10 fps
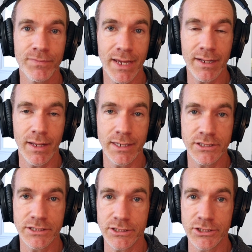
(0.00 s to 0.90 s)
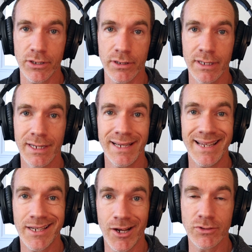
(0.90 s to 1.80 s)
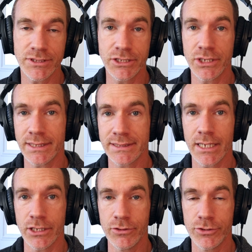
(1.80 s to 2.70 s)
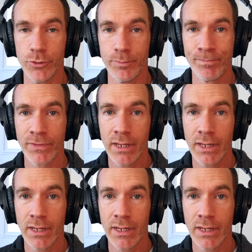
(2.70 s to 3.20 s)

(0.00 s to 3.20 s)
That allows us to start a conversation outside of YouTube.